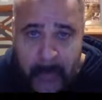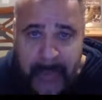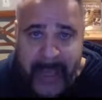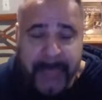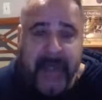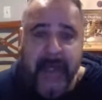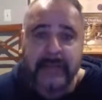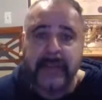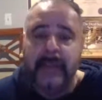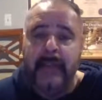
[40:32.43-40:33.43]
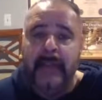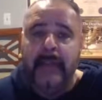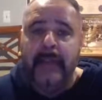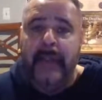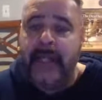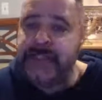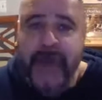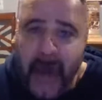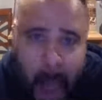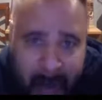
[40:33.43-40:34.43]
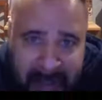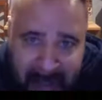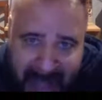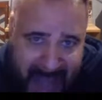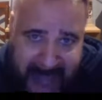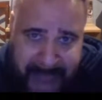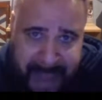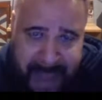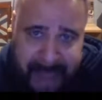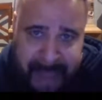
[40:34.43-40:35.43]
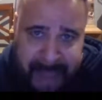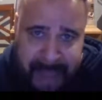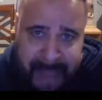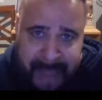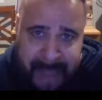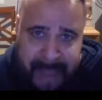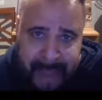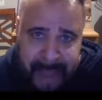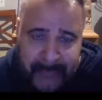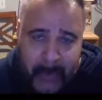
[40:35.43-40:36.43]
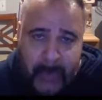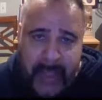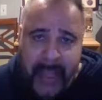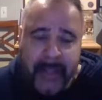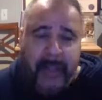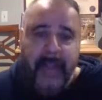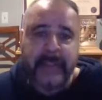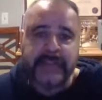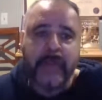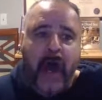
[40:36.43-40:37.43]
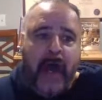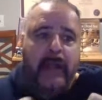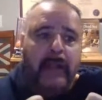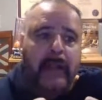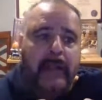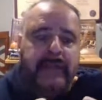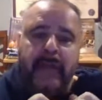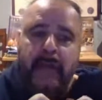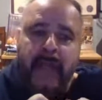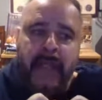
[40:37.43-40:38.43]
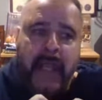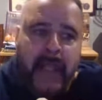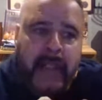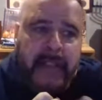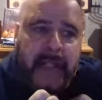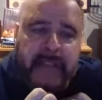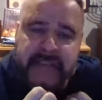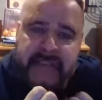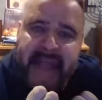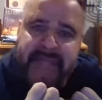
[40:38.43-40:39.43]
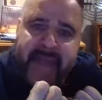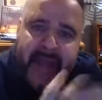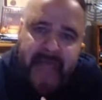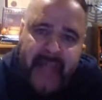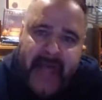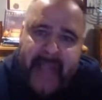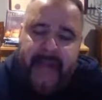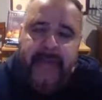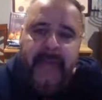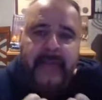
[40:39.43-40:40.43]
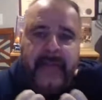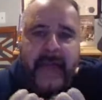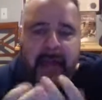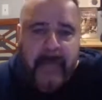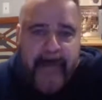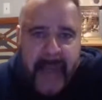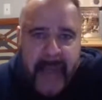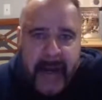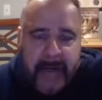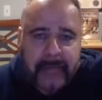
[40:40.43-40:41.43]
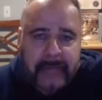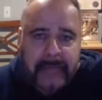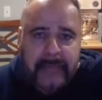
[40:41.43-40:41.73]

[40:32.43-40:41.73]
Okay, because it's not a winged lion. Okay, it's not the, it doesn't have the head of a lion, the head of a bear,